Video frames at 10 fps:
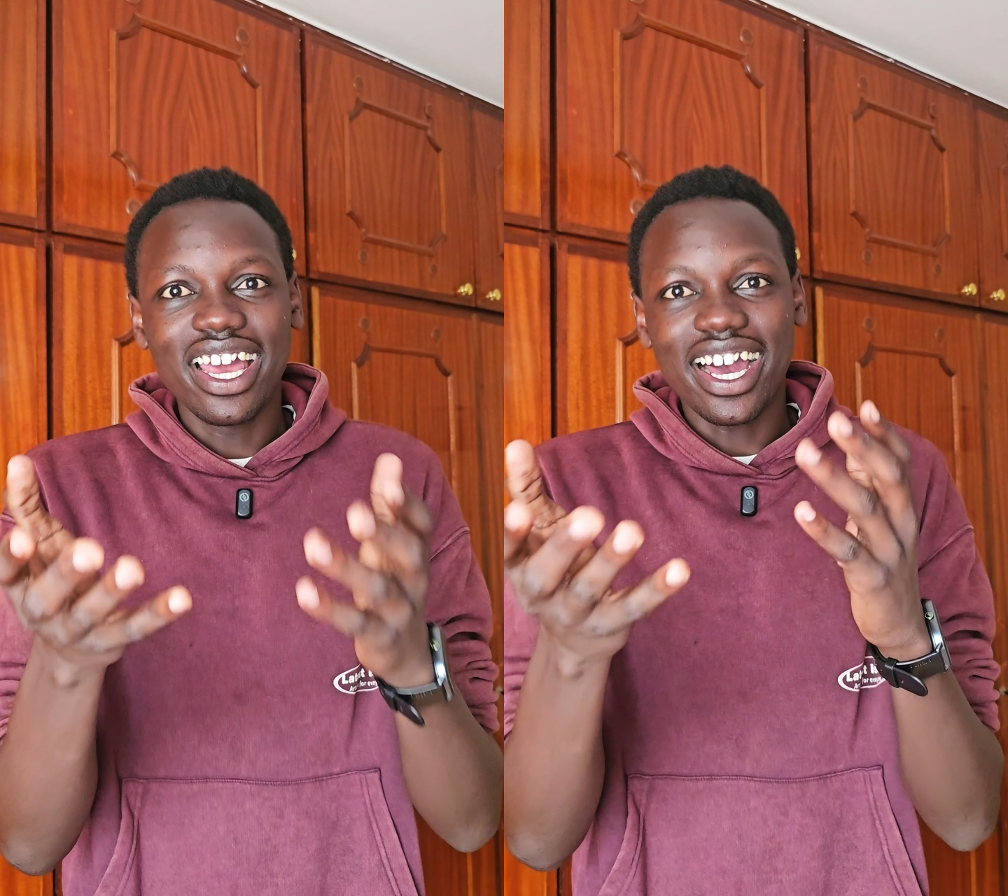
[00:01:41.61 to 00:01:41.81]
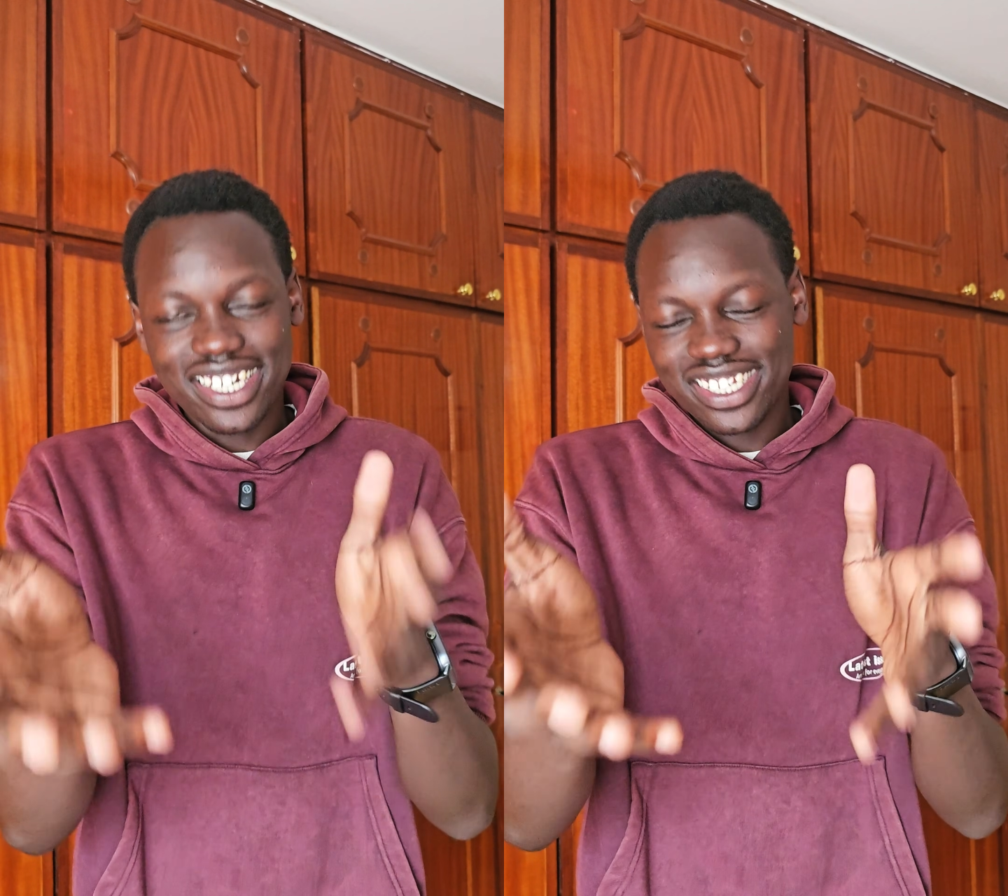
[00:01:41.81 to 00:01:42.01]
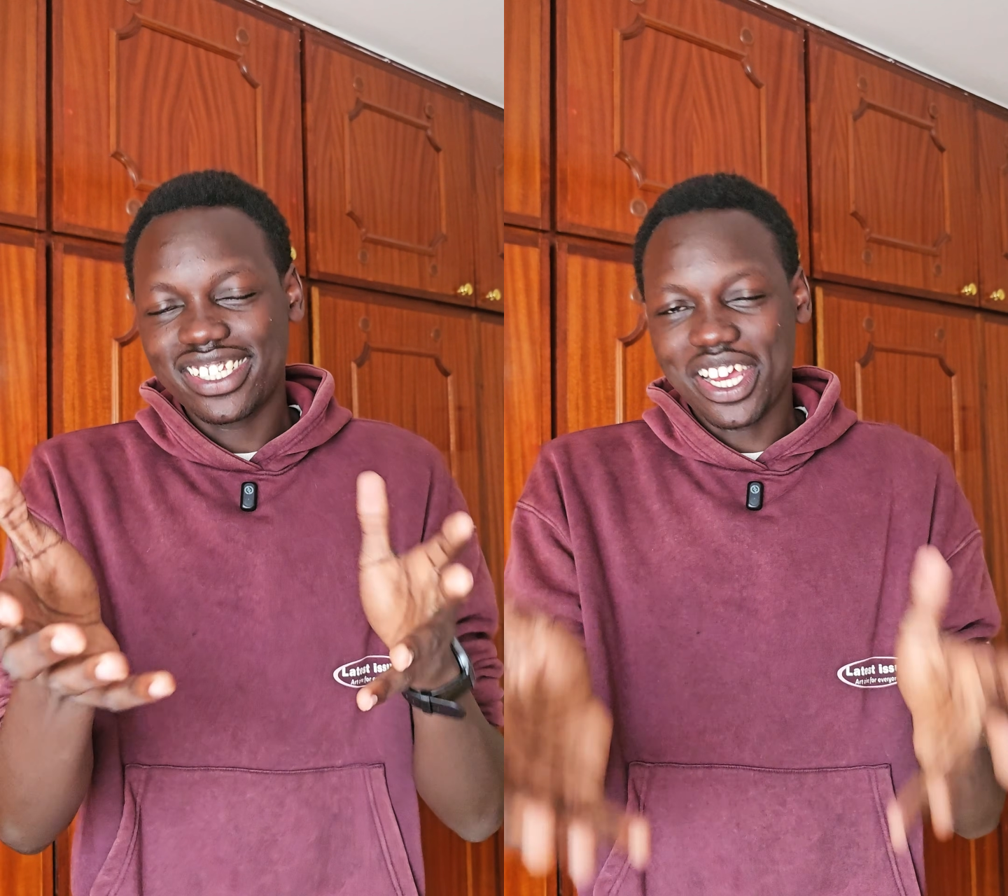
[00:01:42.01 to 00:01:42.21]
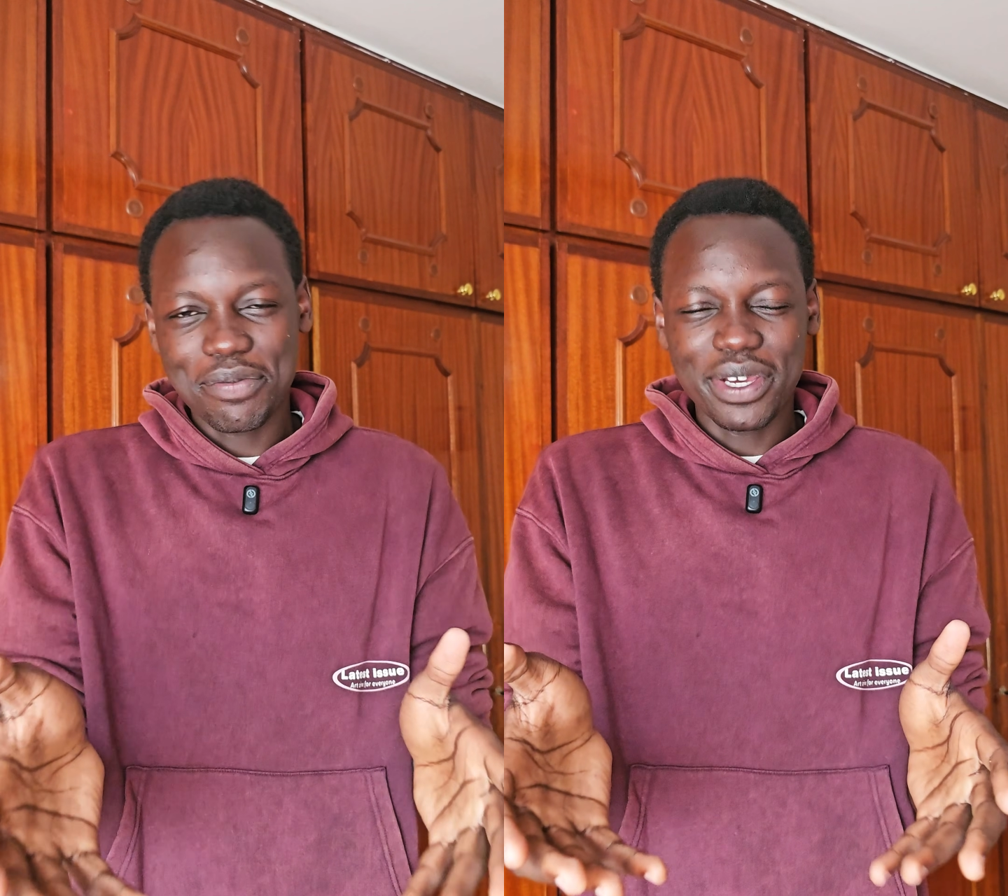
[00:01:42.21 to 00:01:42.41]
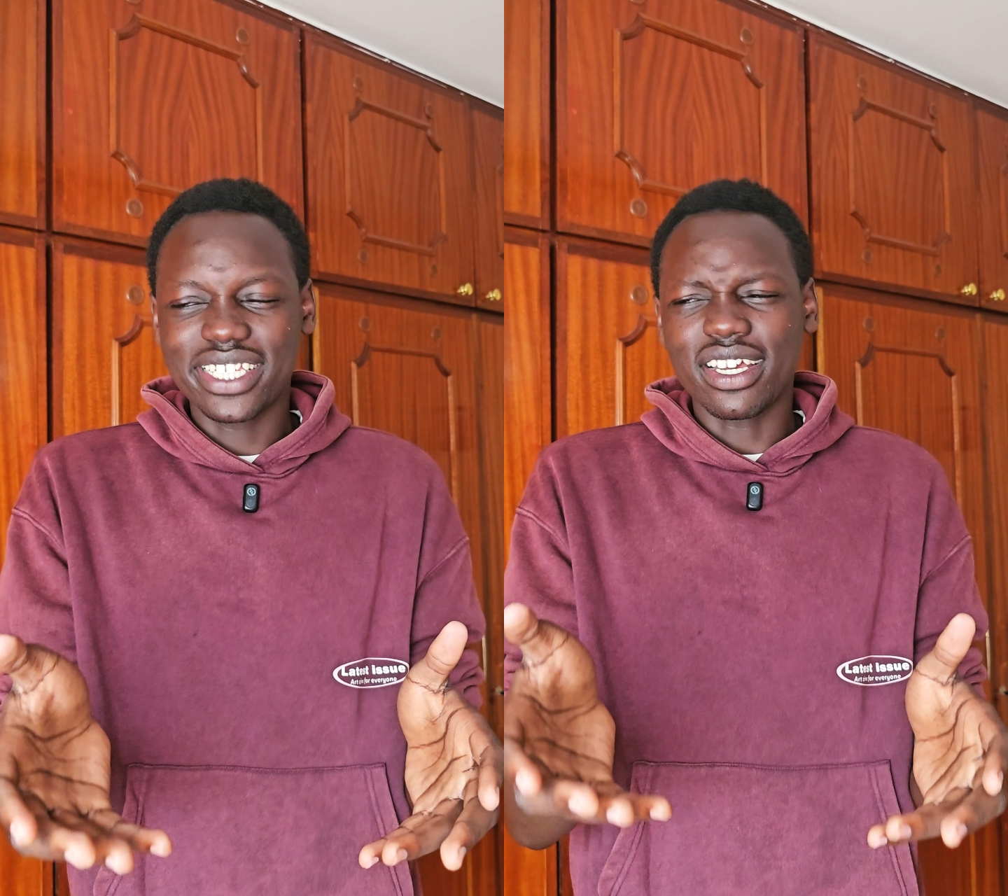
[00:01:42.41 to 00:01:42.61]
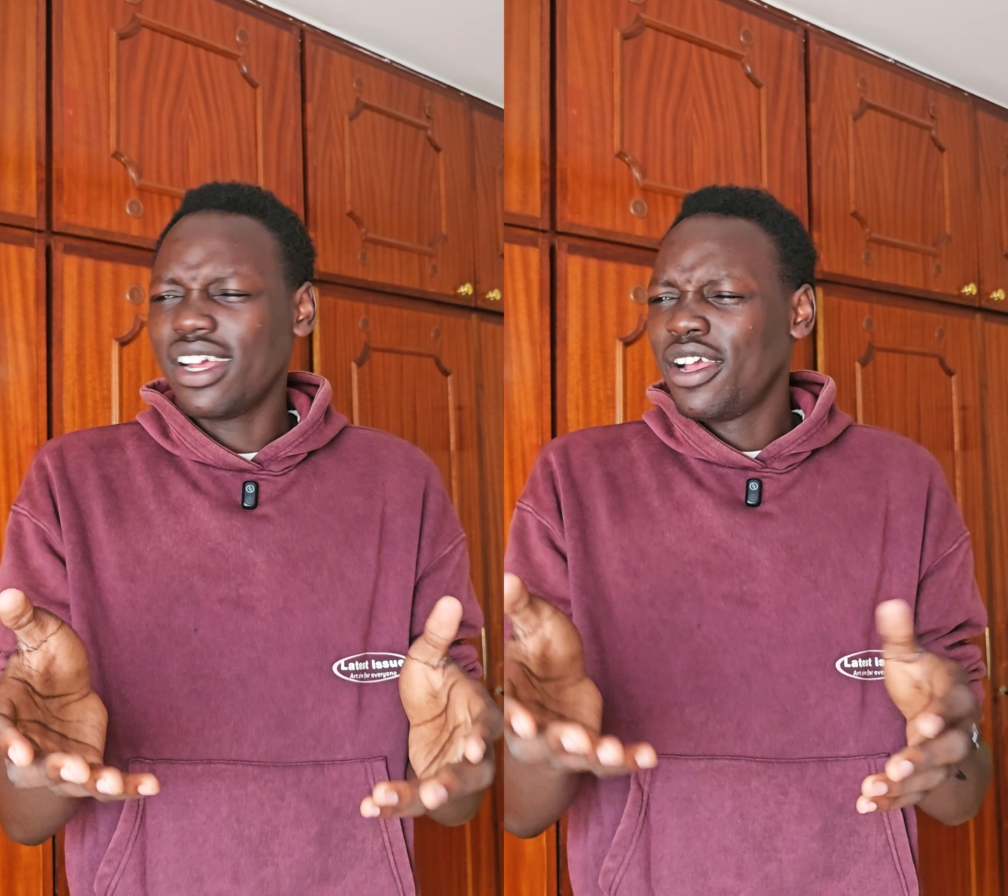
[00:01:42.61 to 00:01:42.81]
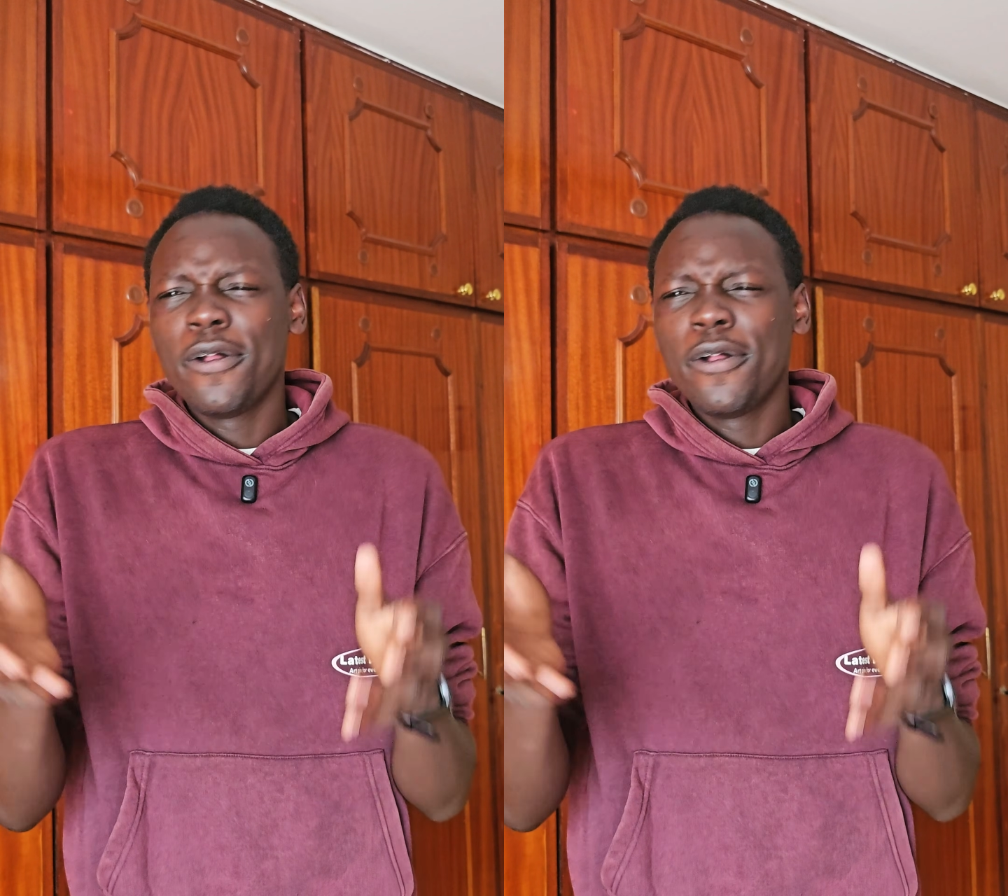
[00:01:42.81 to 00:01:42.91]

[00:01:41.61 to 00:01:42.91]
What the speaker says: understand better.